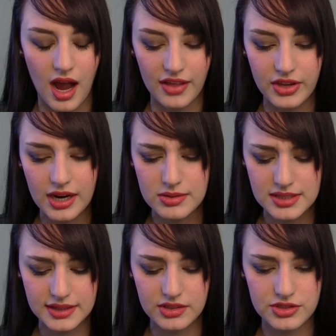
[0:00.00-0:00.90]
I think I
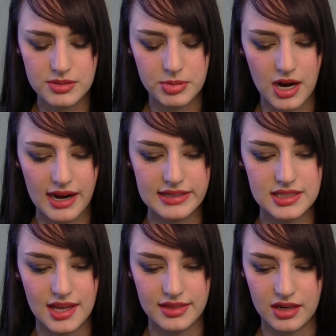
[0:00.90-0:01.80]
was a little
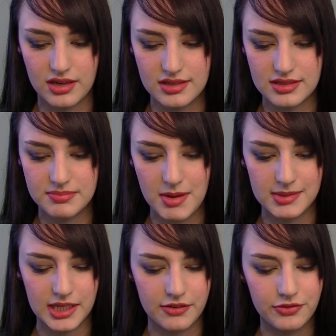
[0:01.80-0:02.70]
surprised that there's
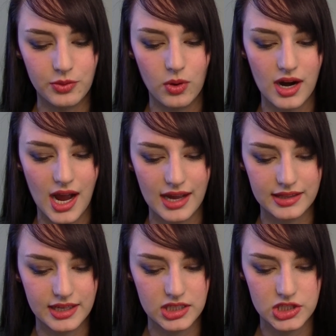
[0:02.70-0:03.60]
maybe like 4
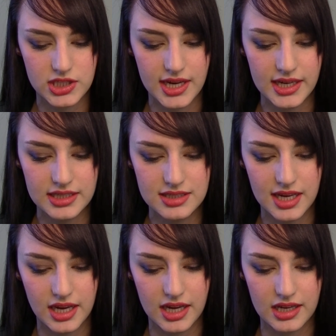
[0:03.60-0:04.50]
highlighter shades
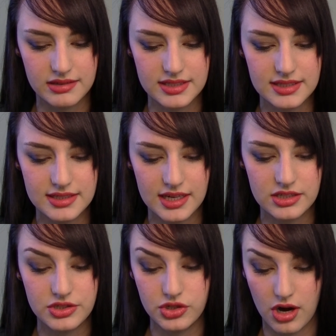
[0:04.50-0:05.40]
and
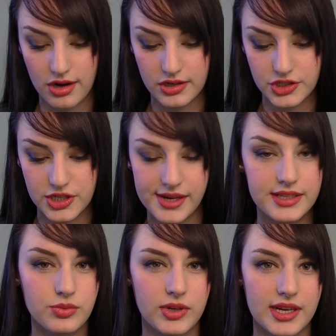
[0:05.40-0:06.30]
6 darker
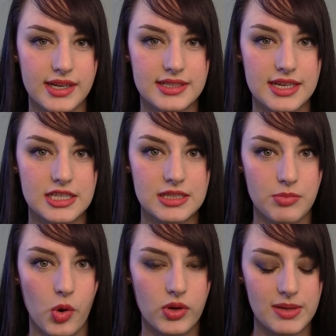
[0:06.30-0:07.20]
shades when it is a
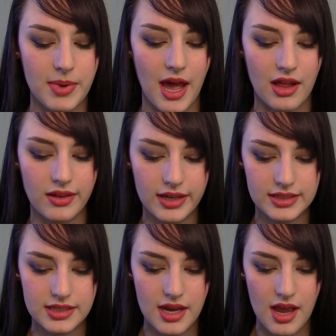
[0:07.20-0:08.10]
smoky
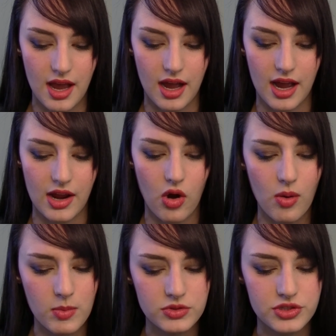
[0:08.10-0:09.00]
palette. I
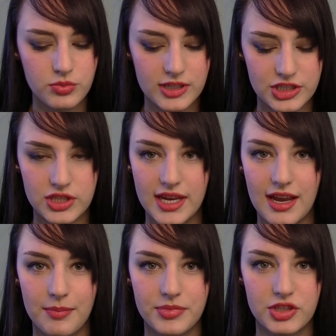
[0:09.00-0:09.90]
almost wish they
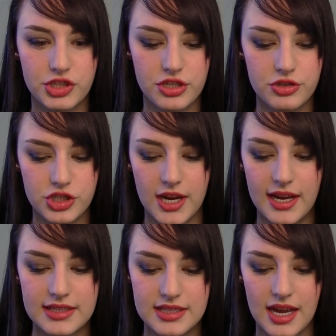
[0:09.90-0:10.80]
kept the 2
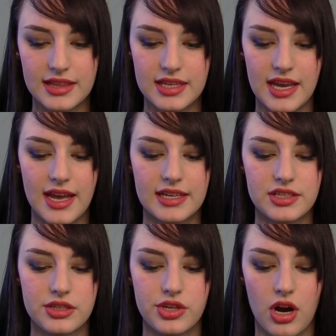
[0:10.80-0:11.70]
shades at the
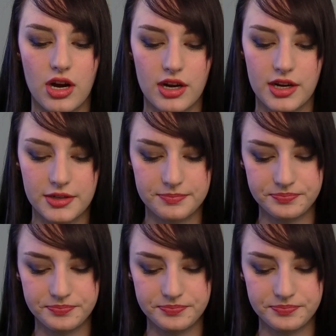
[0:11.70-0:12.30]
end dark.